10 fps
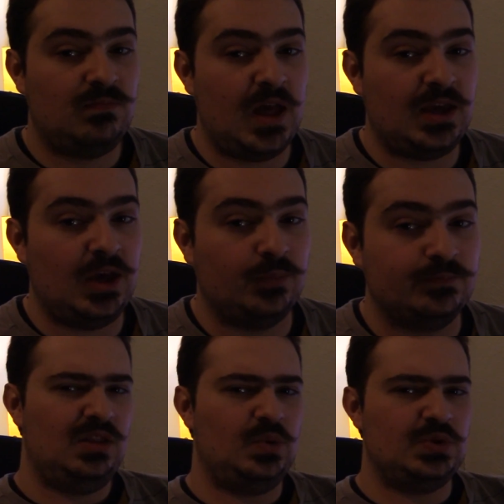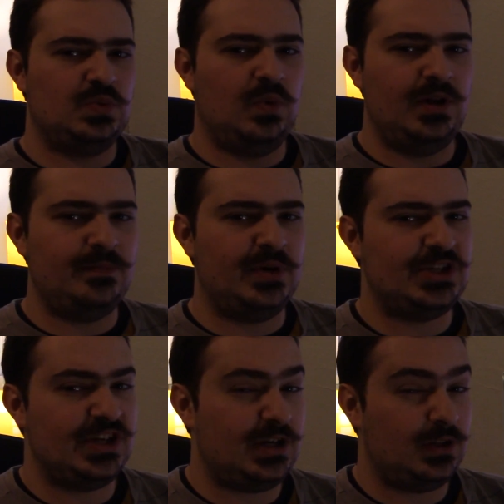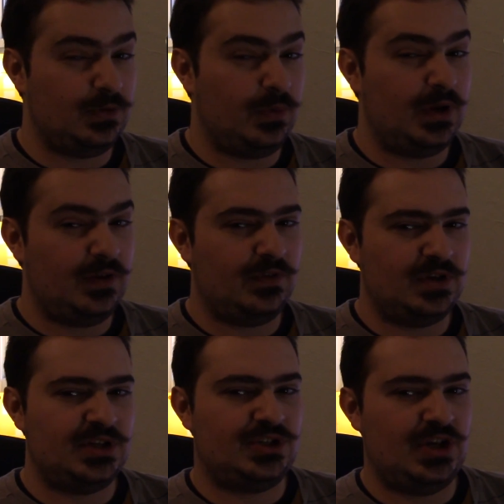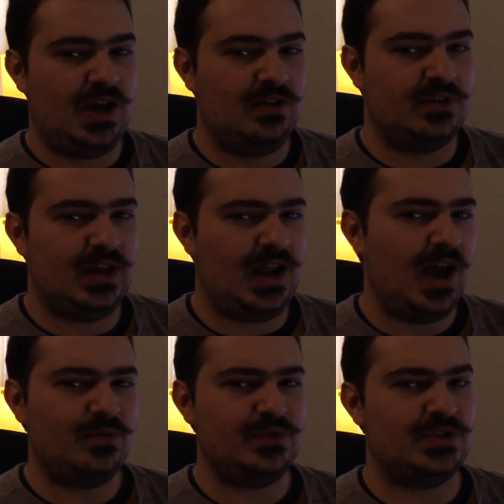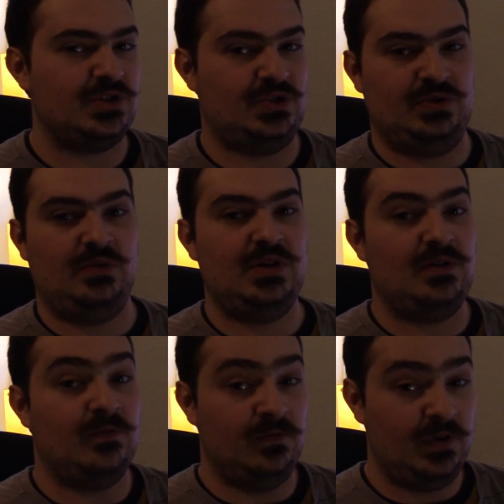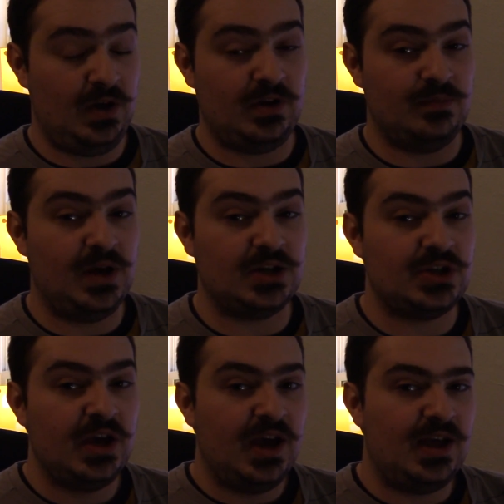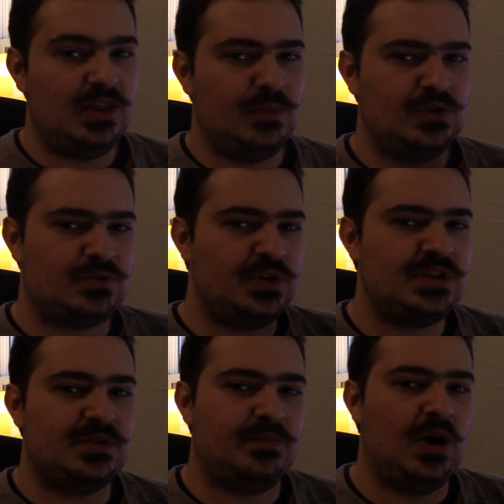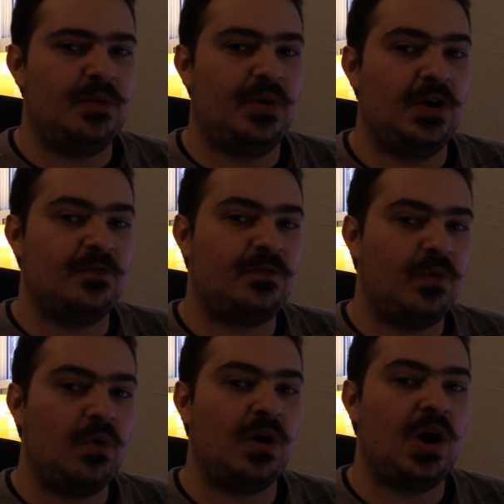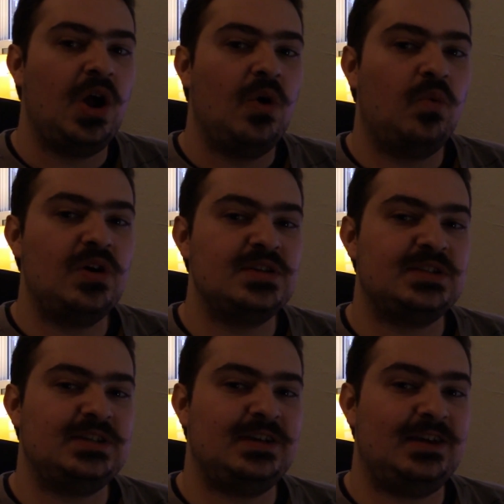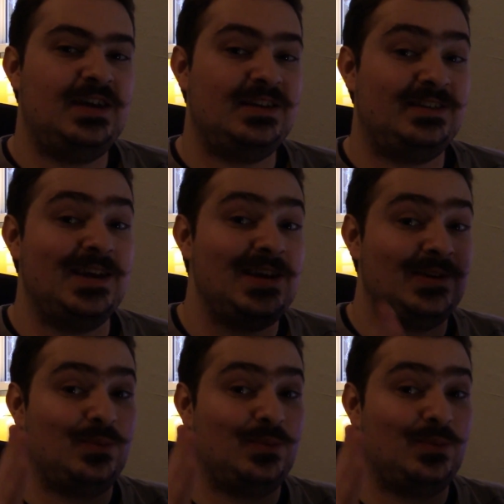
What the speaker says: thank you. There was one particular what-if on his channel that I was enjoying very much, and the most recent part, part 4, was indeed